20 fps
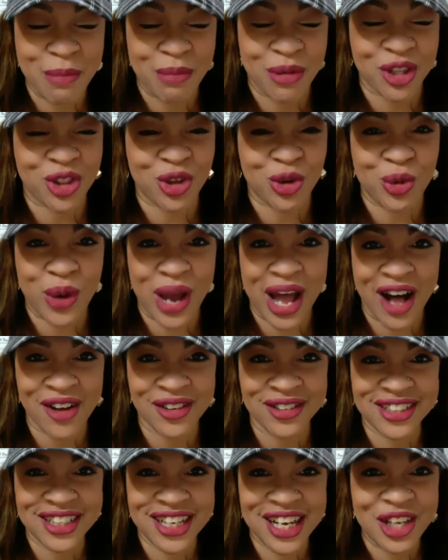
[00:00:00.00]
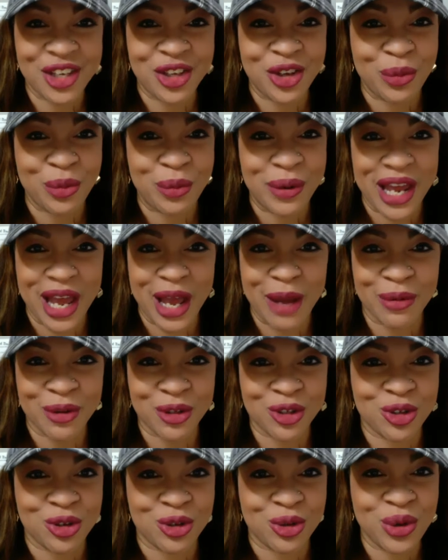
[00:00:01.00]
But throughout, you'll be able
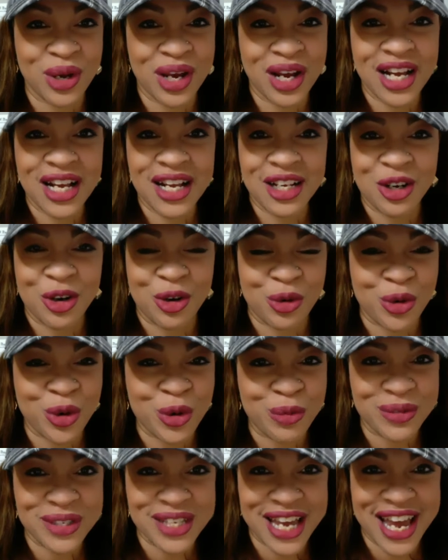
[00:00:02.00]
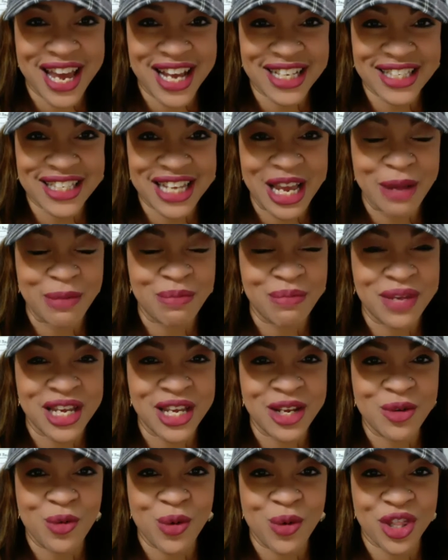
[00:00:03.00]
to group text and
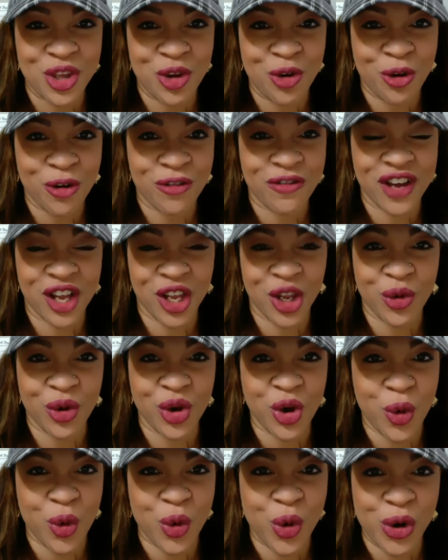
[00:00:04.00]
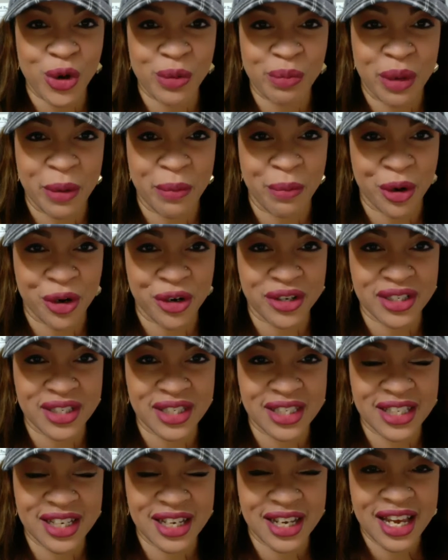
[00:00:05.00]
meet with your fellow cohort
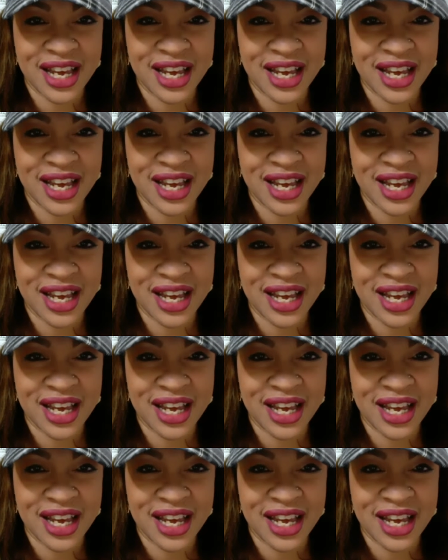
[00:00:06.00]
members.